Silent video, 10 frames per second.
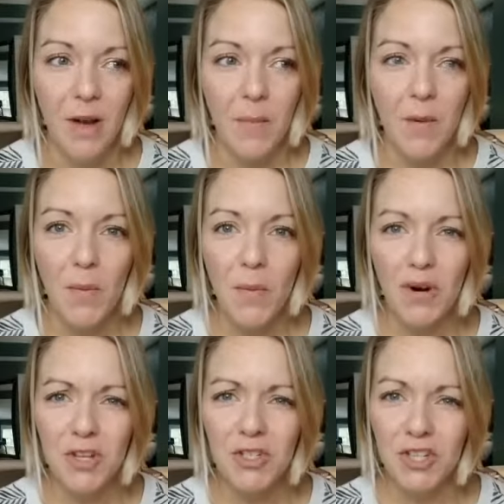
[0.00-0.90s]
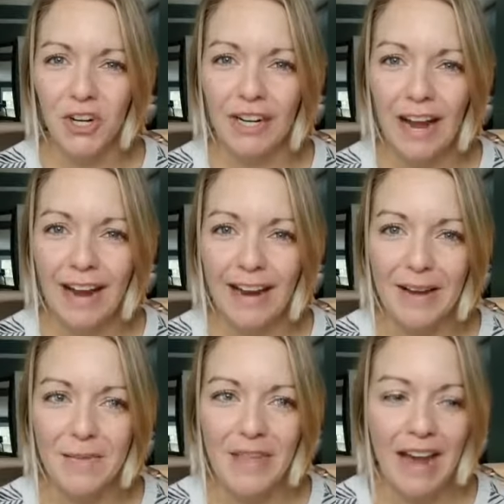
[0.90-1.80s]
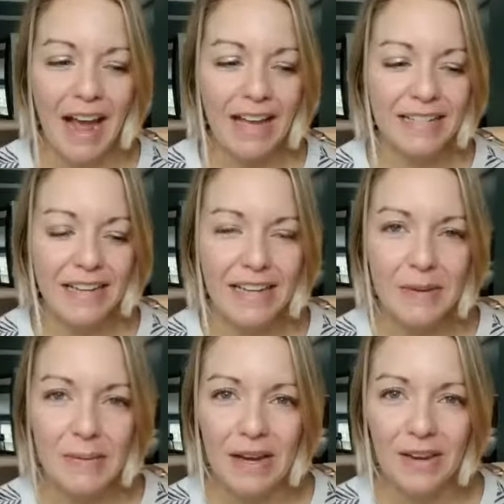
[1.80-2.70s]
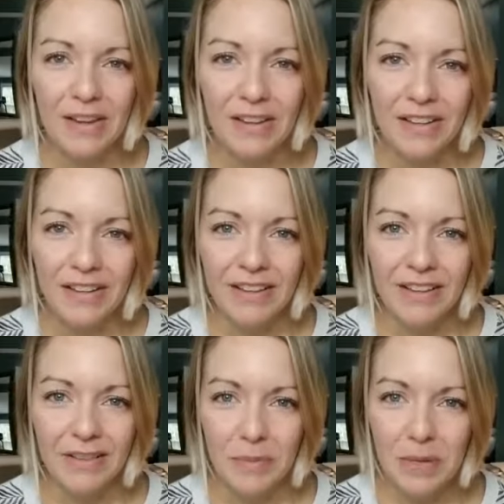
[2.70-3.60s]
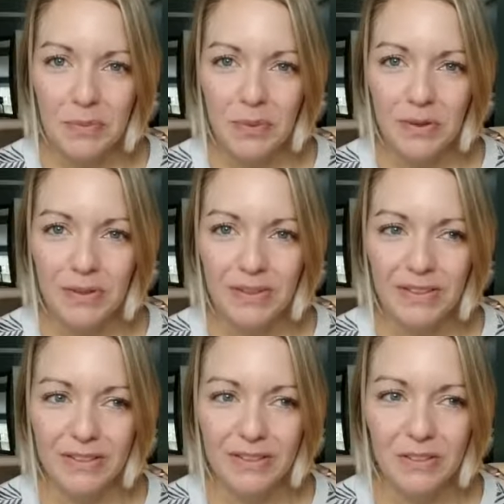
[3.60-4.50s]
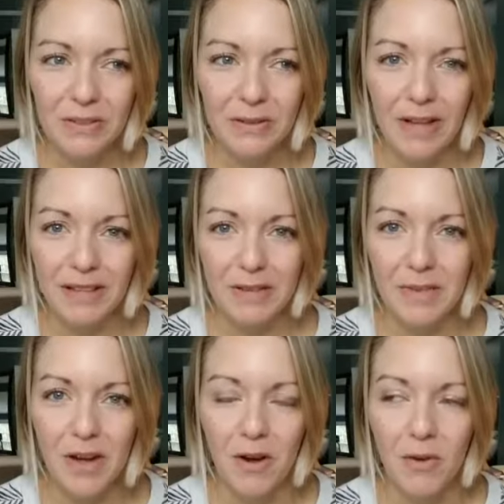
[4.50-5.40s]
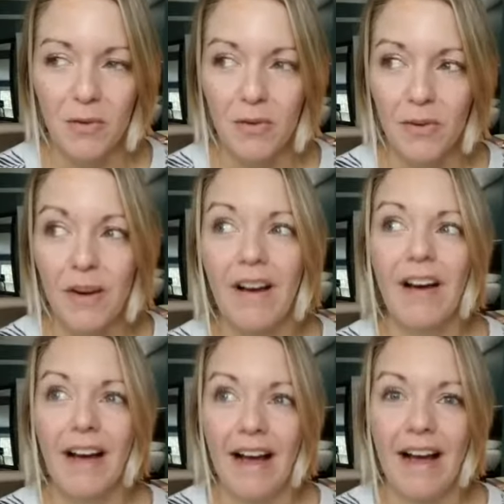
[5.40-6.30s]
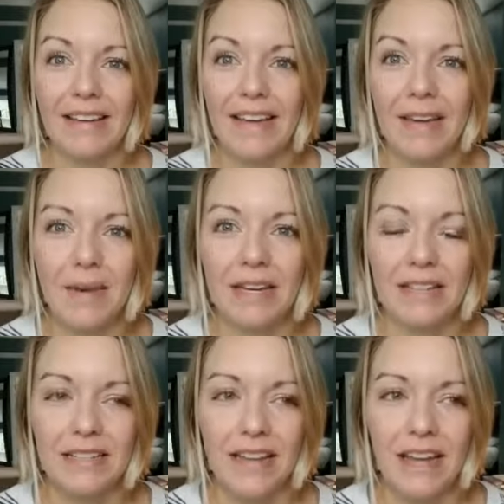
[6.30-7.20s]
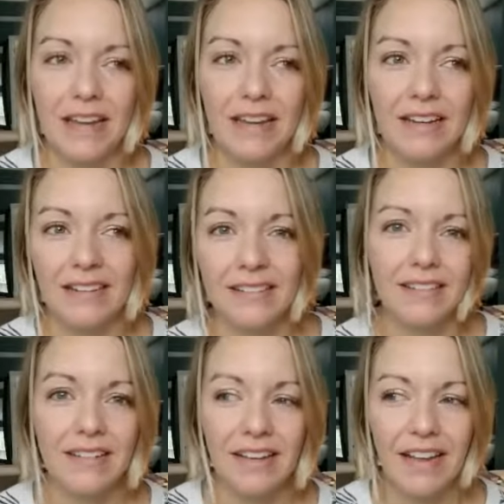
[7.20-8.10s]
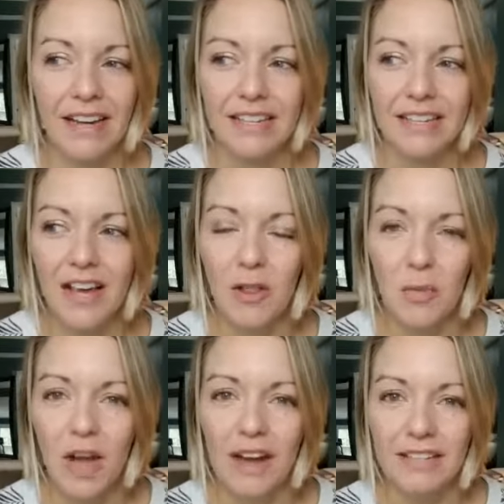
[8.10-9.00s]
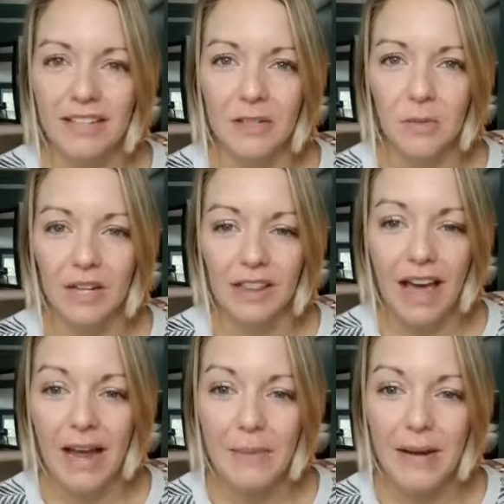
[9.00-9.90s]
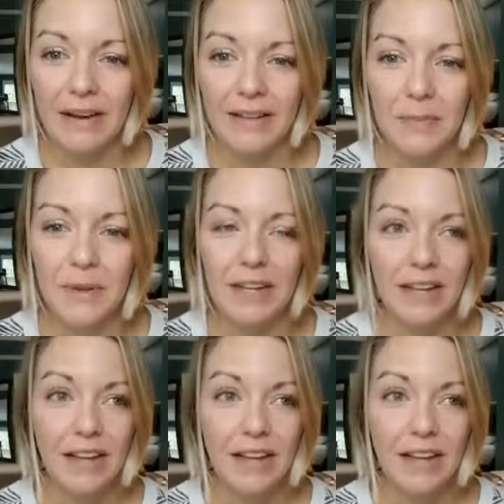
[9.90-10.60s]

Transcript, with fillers: But what a jerk I am that I had to email the people to let them know I can't make it today. I didn't tell them why cuz I didn't want to lie about it, but